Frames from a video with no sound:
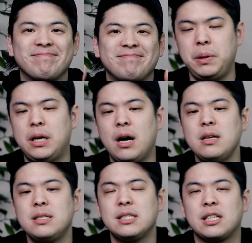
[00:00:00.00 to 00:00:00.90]

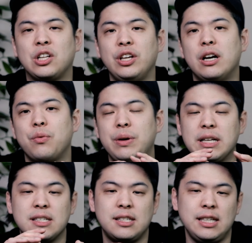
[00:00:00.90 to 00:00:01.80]
Because it's clear, we
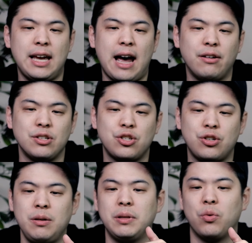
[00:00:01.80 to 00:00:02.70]
can see how the
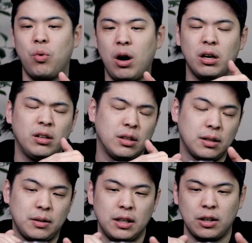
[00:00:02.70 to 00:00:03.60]
stream and the water and
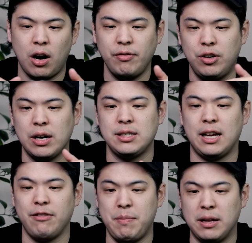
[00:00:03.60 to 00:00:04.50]
the coffee grinds
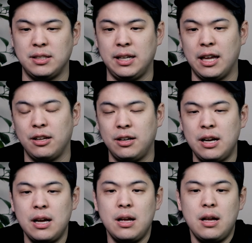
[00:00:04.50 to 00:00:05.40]
kind of melt together.
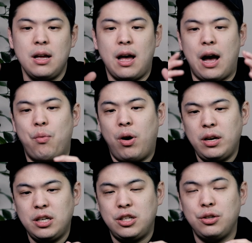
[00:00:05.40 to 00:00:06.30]
I
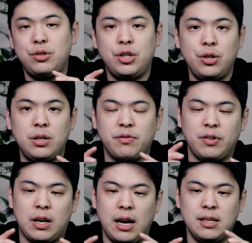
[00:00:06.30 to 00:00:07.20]
wanted to do 2
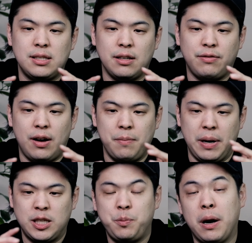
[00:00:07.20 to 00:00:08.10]
different kinds of
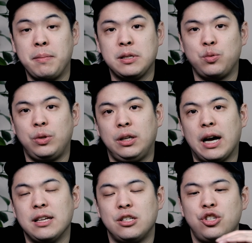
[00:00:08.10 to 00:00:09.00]
experiments with you
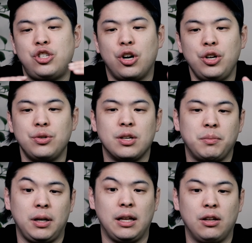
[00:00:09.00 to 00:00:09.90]
guys to show you
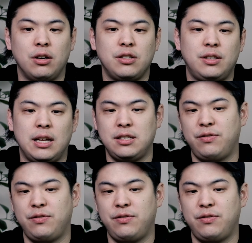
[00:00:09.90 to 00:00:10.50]
something I learned that's